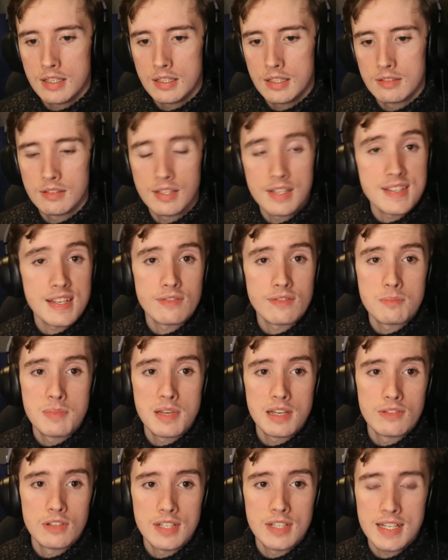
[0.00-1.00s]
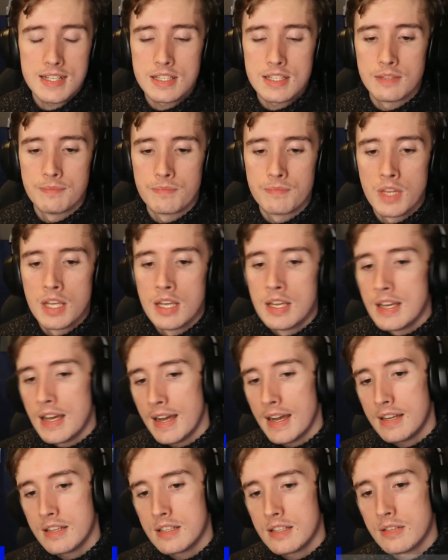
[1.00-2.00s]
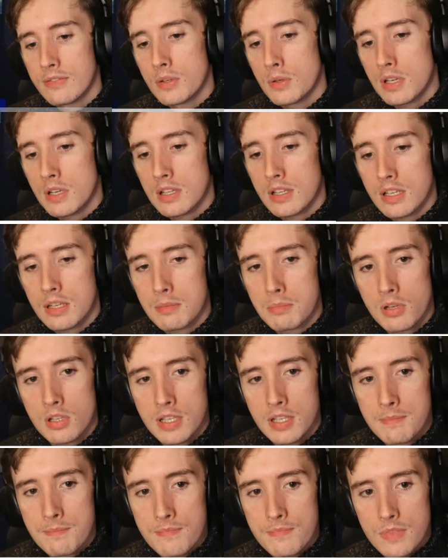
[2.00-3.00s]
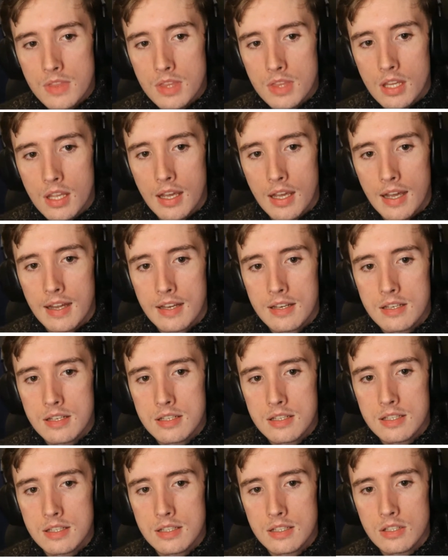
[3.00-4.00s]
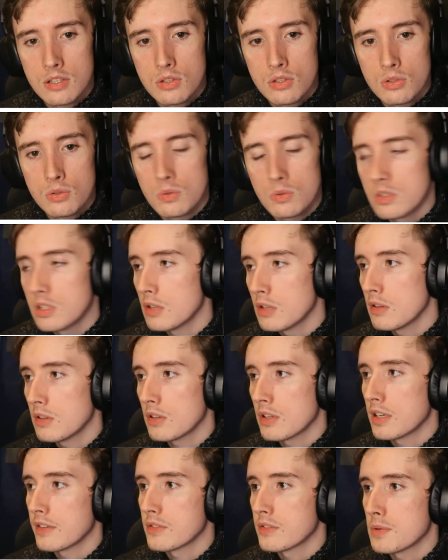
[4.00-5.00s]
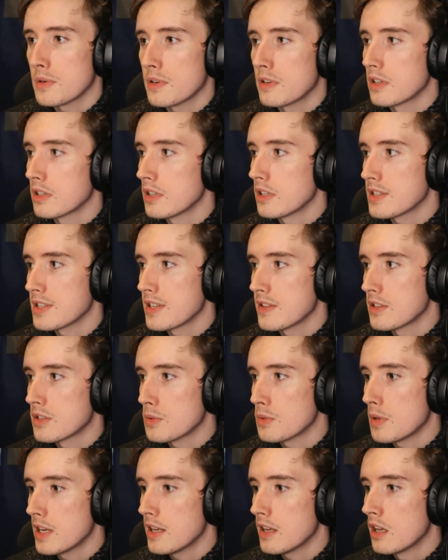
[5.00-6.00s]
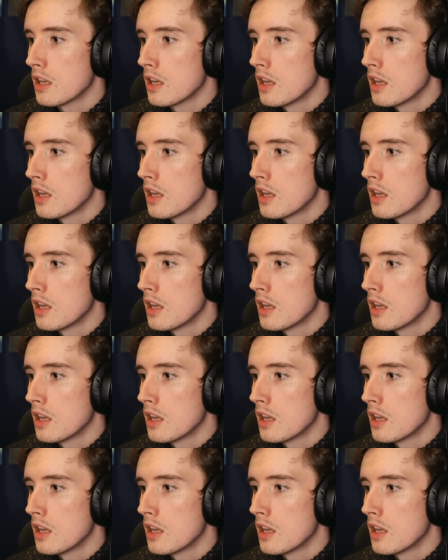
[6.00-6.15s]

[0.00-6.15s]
Let's have a bit of a natter. And if you are like Polly, and you no longer have Twitter and can't see the tweet,